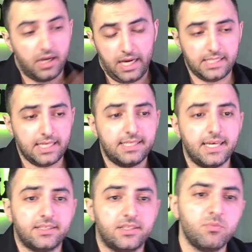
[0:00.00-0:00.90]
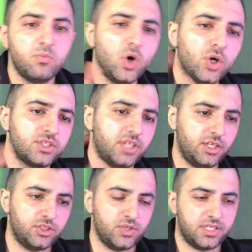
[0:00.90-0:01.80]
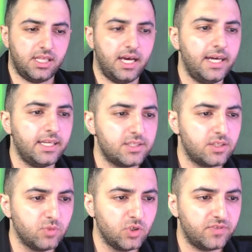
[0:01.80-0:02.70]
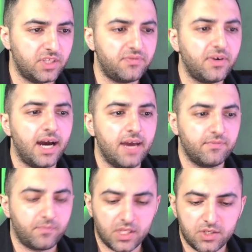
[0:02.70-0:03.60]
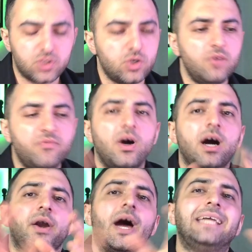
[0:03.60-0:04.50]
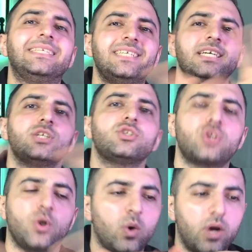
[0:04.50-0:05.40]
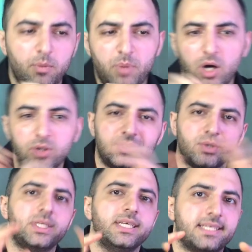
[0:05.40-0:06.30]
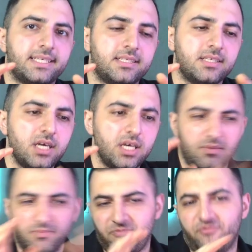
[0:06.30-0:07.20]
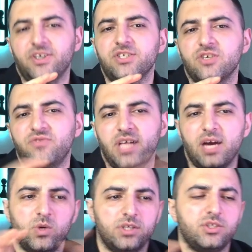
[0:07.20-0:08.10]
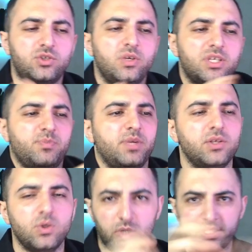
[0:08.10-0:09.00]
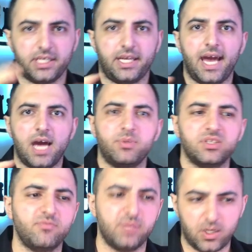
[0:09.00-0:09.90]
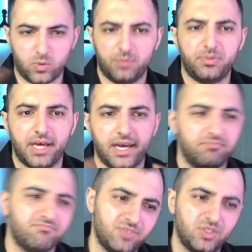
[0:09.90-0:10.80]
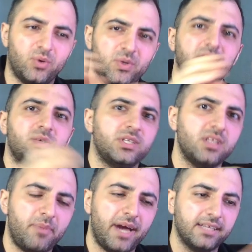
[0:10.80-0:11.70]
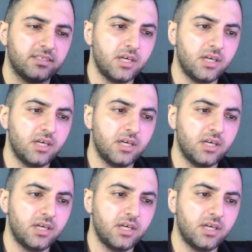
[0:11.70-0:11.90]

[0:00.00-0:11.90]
As I said, the most dangerous line is the move d5. So far, I didn't talk about the risks. First of all, I wanted to explain you what's going to happen if black will play, really, really bad.